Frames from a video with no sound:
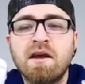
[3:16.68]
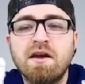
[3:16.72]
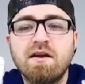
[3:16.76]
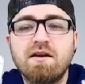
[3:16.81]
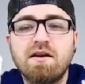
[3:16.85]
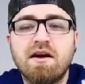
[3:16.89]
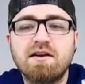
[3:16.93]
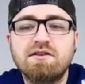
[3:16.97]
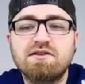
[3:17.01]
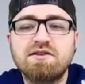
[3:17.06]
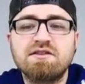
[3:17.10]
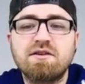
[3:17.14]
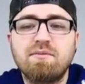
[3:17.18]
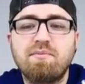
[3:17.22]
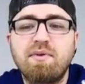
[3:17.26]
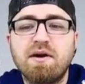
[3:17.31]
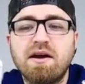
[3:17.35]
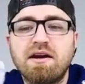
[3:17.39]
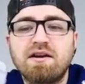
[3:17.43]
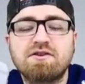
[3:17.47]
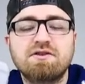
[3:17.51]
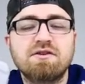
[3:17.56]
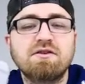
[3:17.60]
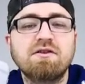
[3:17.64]
not just a
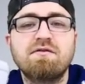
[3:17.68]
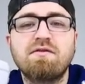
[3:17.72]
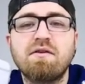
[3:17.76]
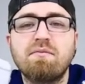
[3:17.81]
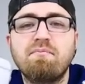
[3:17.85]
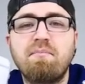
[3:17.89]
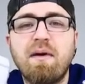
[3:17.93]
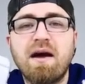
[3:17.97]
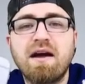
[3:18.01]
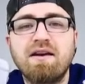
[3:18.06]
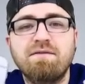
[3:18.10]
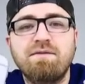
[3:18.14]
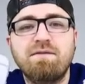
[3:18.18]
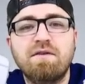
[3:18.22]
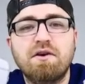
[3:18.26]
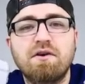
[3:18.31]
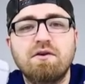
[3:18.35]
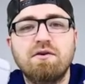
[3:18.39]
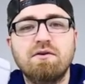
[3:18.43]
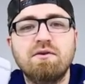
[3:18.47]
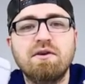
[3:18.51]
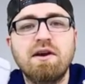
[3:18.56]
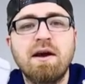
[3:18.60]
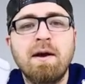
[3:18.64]
picture of a bent
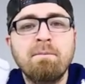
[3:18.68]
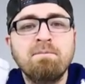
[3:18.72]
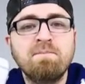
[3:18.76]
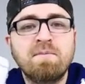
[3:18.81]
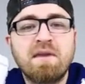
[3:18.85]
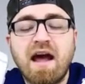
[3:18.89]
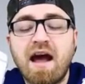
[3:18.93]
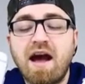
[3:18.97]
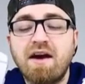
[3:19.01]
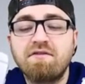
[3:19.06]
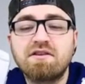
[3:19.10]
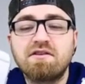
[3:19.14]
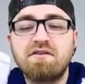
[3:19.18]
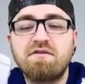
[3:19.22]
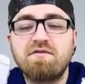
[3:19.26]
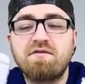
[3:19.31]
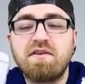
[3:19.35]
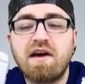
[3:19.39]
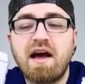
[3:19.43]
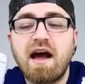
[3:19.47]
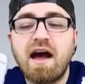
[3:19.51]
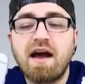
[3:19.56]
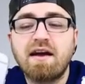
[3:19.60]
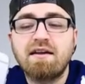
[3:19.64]
phone after the
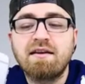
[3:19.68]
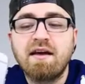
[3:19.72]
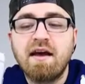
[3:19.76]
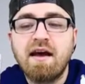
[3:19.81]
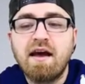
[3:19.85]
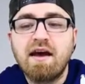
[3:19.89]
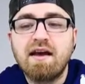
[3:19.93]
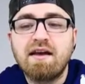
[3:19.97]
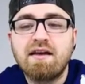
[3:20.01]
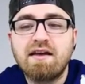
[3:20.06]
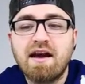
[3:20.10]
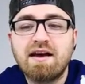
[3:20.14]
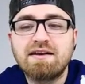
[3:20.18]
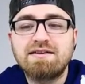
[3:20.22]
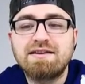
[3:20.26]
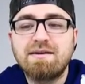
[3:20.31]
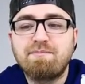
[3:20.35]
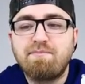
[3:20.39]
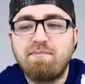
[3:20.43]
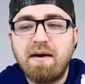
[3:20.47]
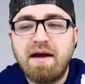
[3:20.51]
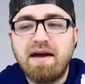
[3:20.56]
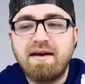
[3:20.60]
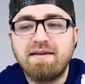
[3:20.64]
fact. Yes,
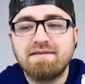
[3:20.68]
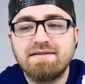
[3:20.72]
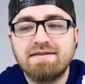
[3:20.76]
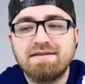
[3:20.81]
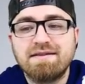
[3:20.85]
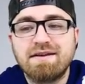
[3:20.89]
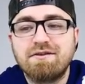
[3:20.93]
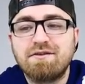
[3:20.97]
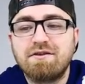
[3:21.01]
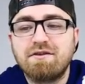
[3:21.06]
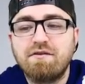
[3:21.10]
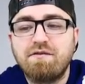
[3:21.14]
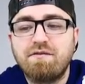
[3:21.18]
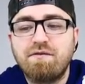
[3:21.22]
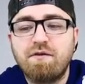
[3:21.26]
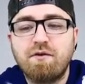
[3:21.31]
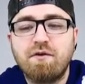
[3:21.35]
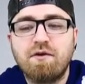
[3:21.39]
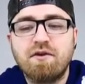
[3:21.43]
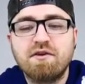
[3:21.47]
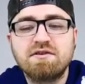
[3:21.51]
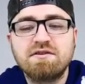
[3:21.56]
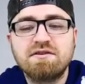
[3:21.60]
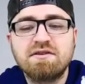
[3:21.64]
it bends under the
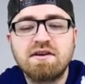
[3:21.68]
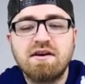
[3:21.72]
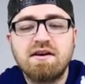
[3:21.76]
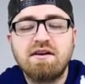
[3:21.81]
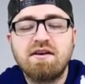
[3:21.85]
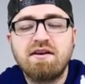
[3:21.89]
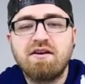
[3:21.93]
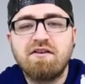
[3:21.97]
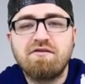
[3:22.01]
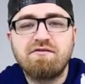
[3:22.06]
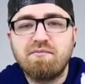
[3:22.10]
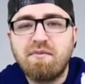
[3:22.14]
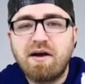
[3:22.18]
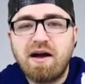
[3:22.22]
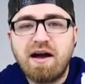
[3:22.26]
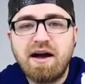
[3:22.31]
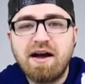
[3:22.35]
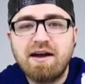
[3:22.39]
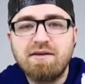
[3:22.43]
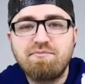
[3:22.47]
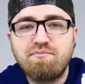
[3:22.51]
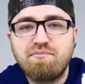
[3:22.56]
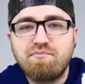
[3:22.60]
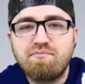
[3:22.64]
force of
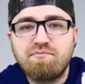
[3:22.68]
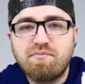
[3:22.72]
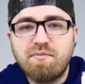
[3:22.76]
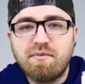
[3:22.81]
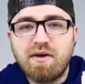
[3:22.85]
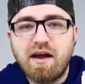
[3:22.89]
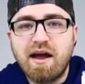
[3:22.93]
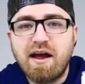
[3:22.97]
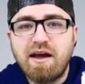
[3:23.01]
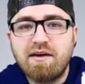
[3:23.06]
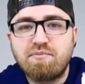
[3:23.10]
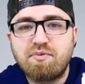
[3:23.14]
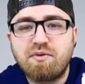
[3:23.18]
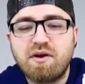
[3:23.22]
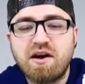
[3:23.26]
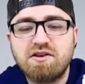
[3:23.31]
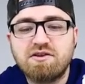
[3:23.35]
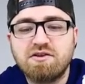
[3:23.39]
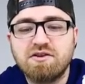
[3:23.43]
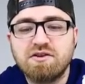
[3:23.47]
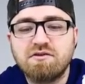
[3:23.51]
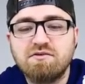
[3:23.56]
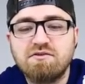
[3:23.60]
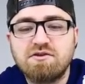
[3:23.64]
my hand
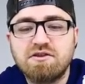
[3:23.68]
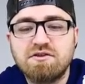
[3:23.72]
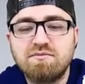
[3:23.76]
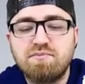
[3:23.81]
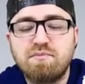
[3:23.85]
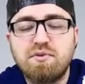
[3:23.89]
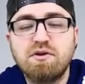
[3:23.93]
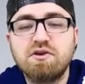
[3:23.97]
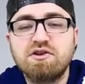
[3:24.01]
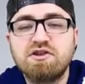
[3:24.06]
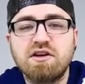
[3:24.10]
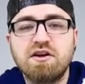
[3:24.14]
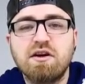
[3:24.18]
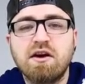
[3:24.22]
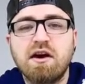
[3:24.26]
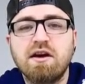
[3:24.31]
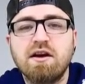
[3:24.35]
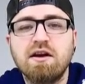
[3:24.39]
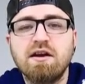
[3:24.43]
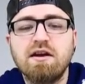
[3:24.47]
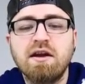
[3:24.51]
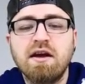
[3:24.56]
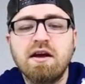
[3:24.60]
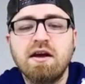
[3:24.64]
pressure, just pushing
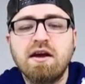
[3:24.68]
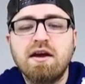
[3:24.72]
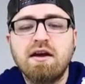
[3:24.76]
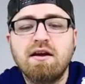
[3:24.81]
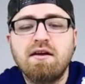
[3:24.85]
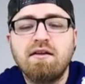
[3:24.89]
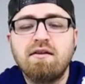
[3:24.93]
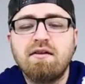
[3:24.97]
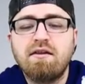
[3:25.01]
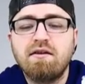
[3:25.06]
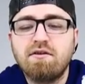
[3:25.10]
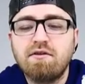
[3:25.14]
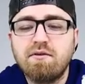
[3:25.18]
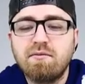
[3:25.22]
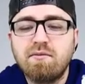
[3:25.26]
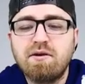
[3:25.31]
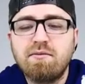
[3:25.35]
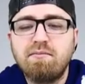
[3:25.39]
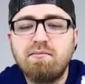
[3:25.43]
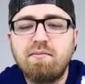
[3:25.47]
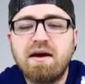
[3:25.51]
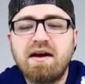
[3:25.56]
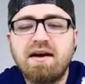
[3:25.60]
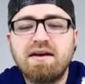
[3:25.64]
on it. The
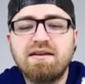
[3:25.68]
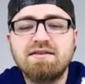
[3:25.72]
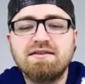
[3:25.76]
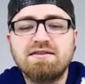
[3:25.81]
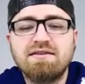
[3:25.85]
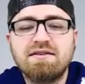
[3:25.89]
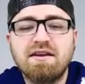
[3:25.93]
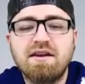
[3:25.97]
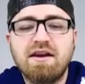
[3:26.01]
aluminum bends